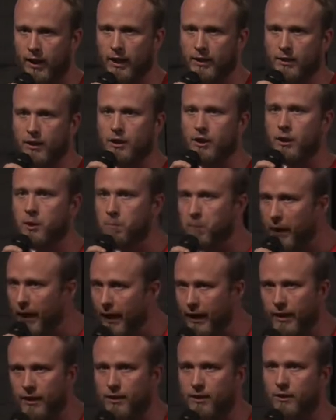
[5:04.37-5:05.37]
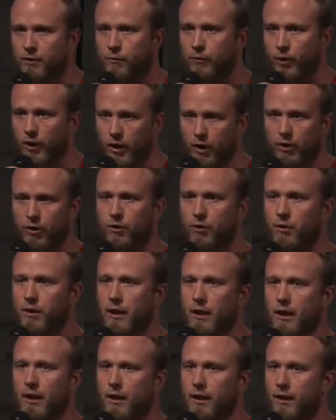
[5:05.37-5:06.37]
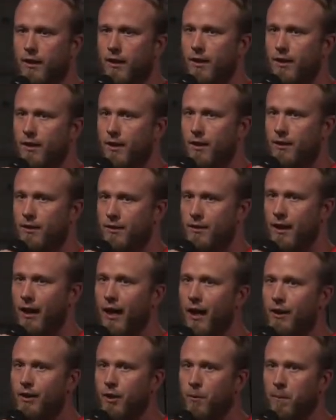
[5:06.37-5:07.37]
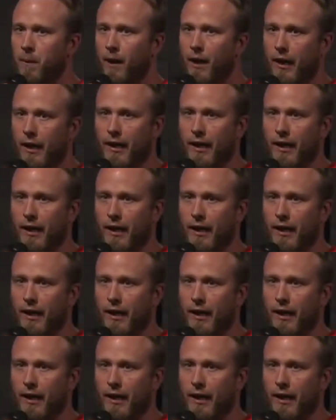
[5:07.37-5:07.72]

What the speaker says: has a space for you to occupy.